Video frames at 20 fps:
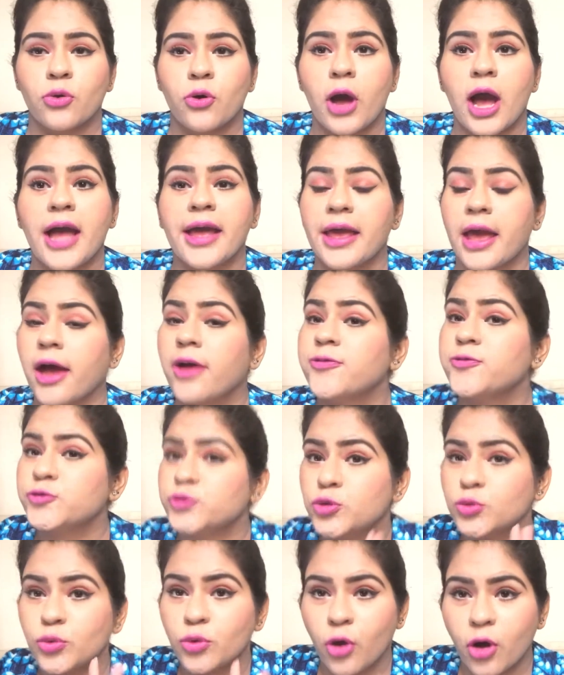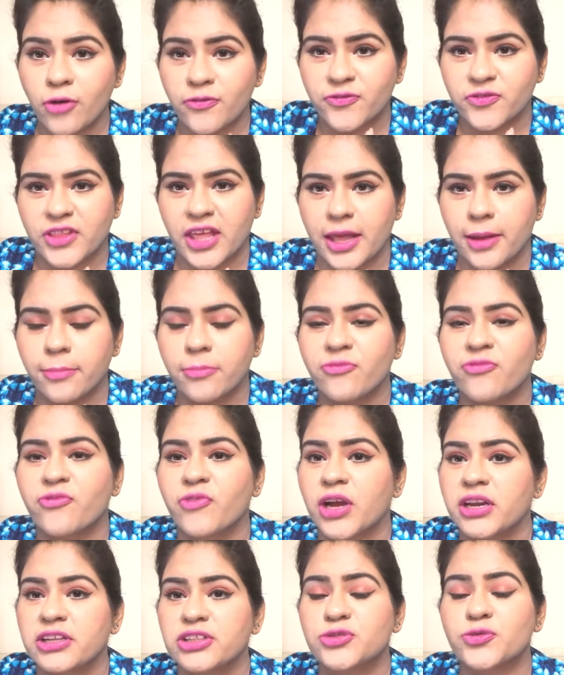So I have two of them,
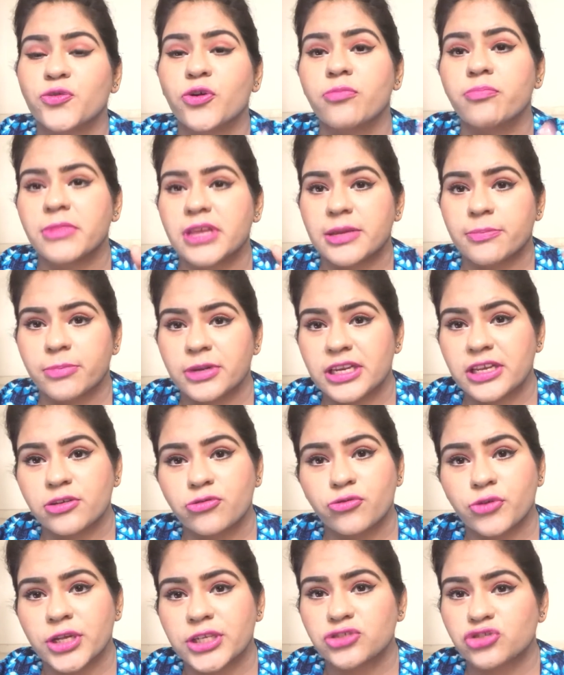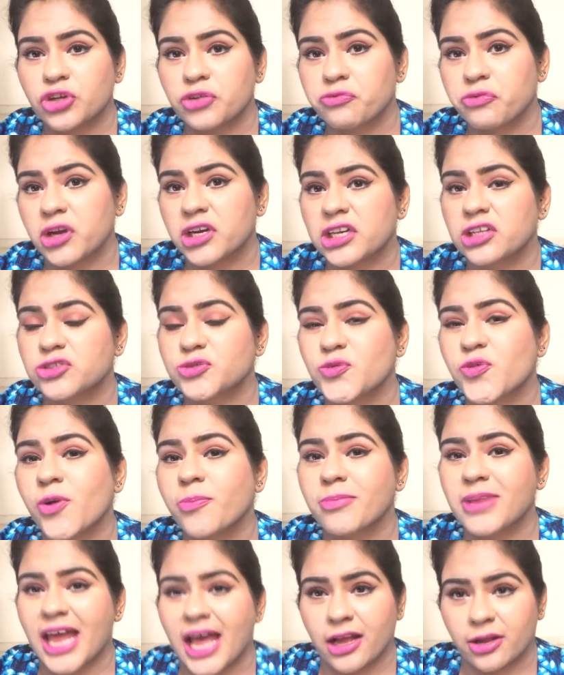one is from Maybelline range and one is
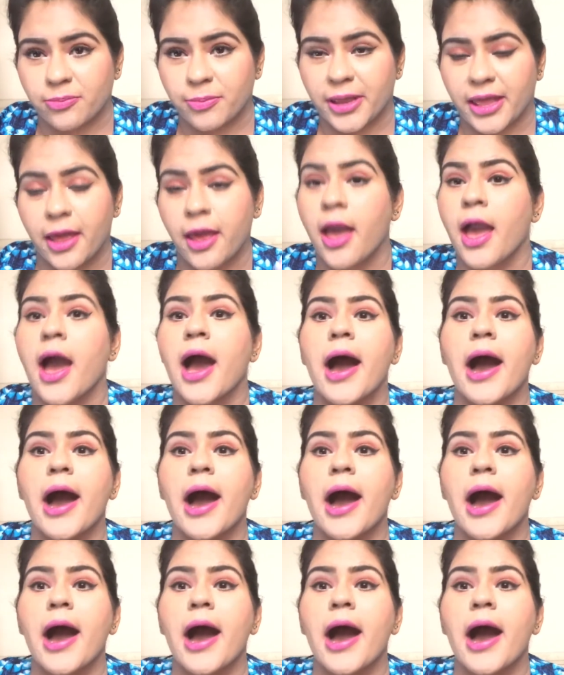from Lakme.